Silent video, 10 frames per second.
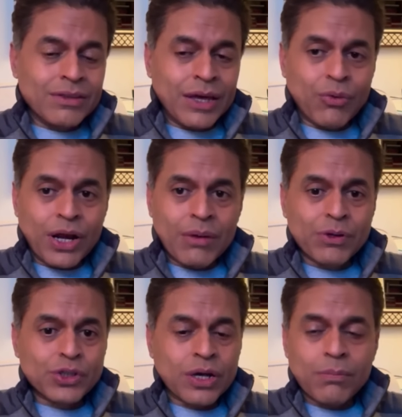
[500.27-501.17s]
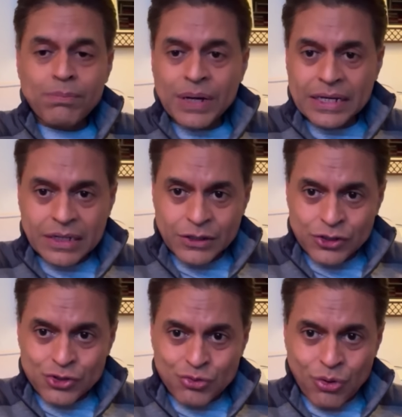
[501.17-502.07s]
They were able to completely
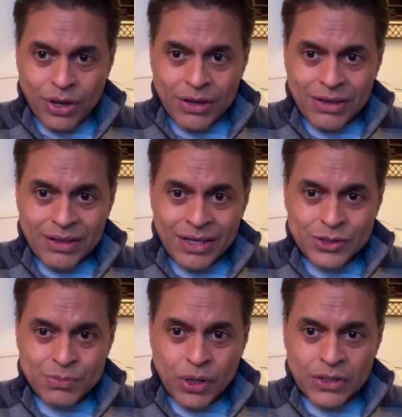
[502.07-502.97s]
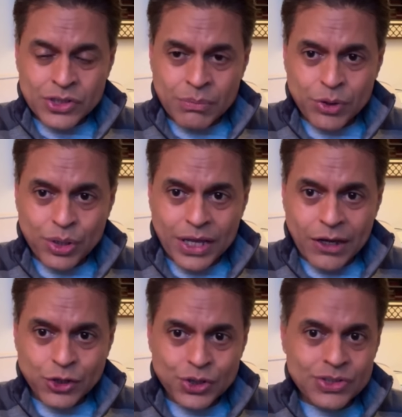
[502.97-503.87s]
destroy Hezbollah's
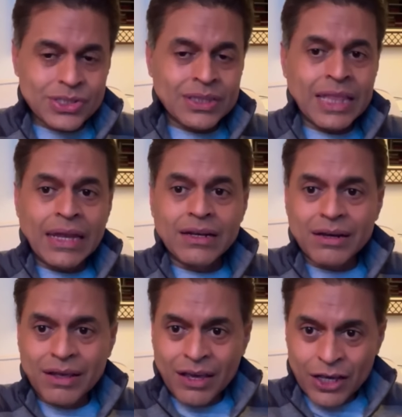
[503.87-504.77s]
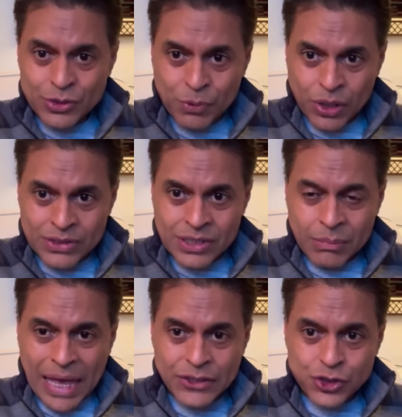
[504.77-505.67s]
communications, then Hezbollah's
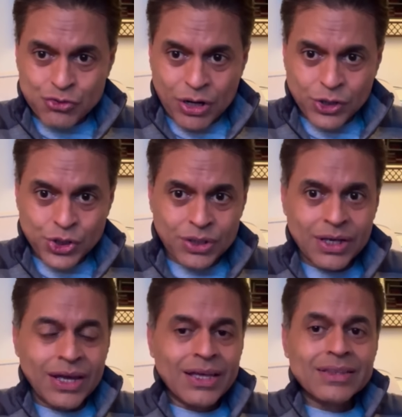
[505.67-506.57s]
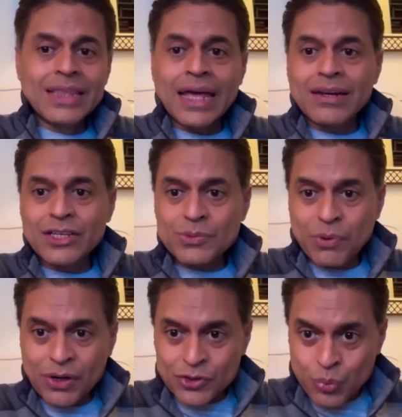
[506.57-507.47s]
command structure, then
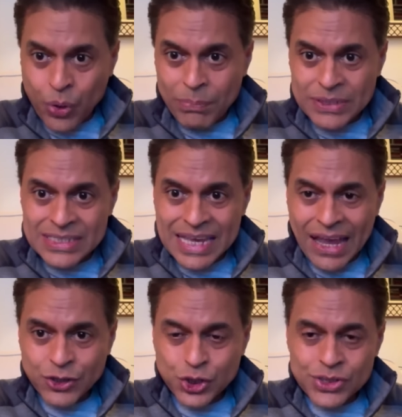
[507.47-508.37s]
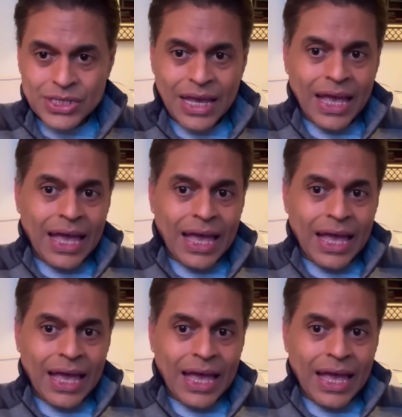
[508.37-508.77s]
Hezbollah's weapons caches,